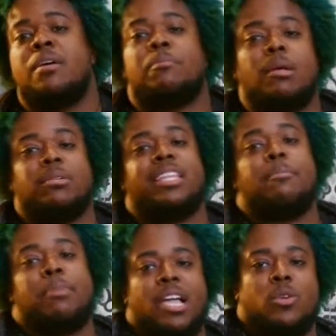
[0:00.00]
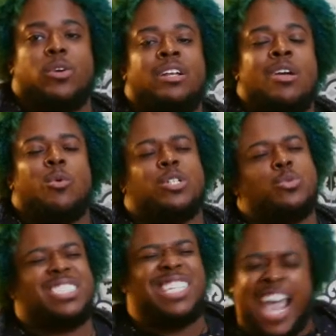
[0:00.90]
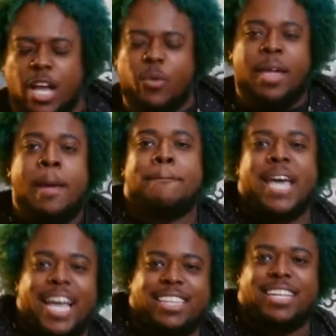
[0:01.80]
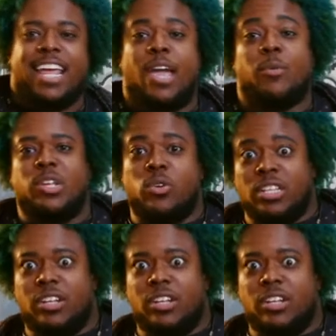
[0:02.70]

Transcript: Probably that banquet, which was banquet back in the day when you were a